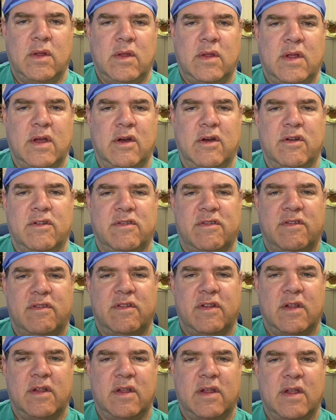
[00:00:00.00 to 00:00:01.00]

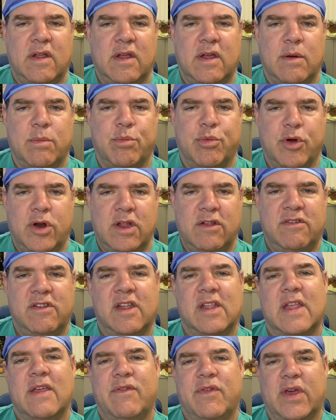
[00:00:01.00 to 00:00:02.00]
There's a pretty
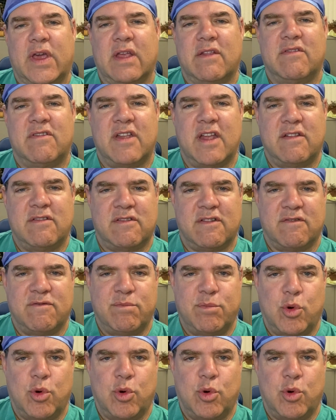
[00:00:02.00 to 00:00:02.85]
significant sense of